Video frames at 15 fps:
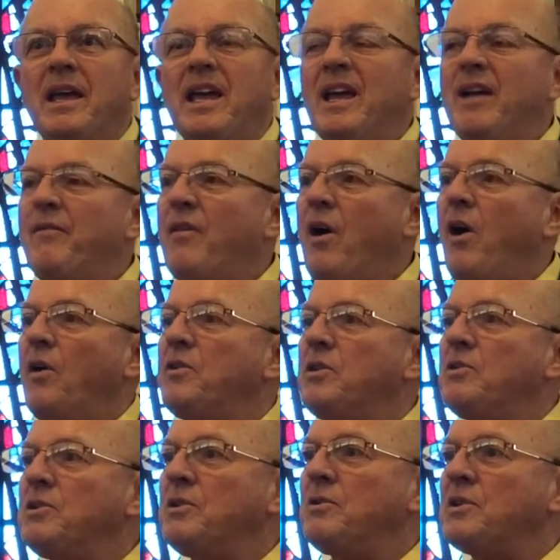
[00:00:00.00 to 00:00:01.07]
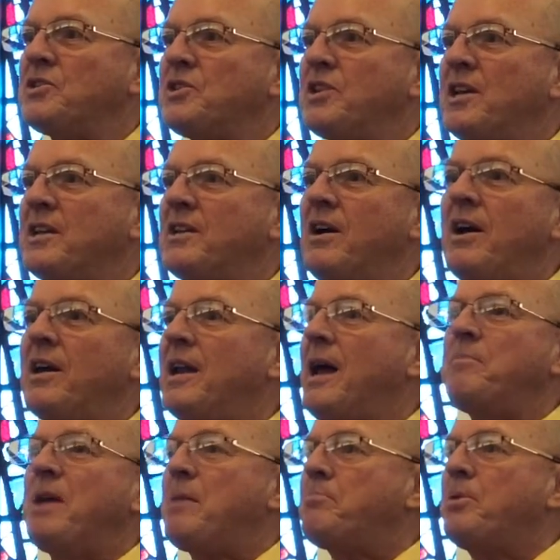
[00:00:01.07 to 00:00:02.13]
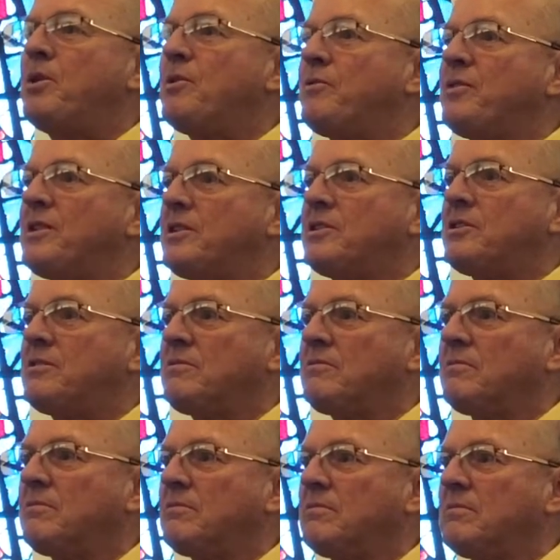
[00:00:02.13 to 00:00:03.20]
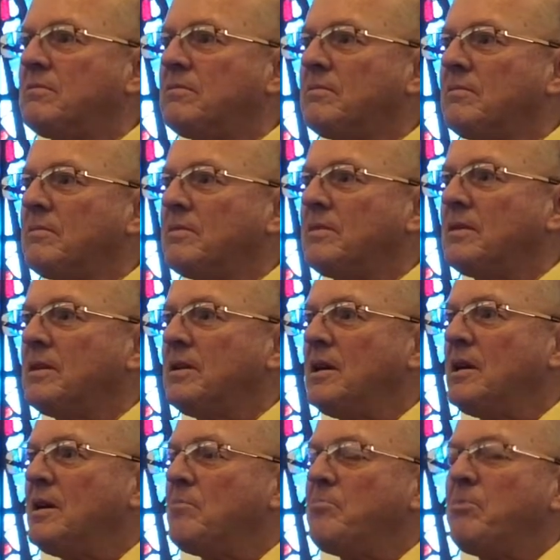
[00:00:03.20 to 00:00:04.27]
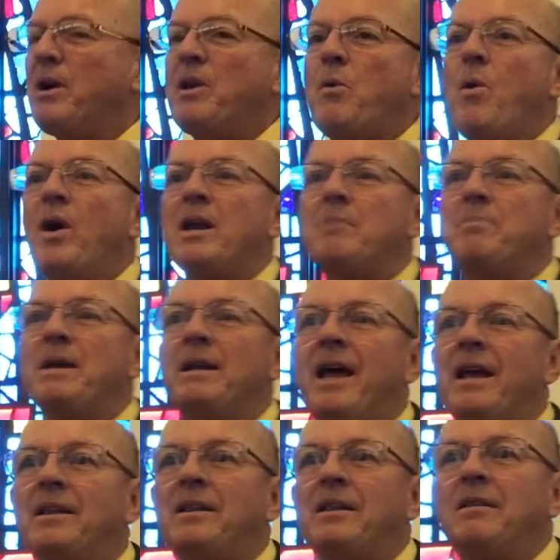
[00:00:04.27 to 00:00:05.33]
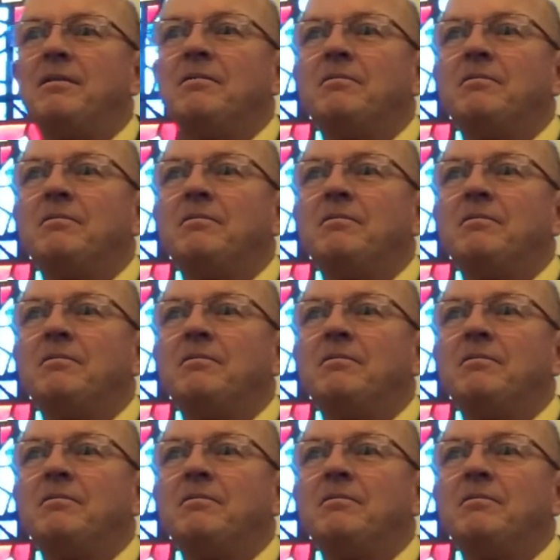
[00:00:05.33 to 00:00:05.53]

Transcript: if all you do is say, God, I'm not perfect, but I want to be like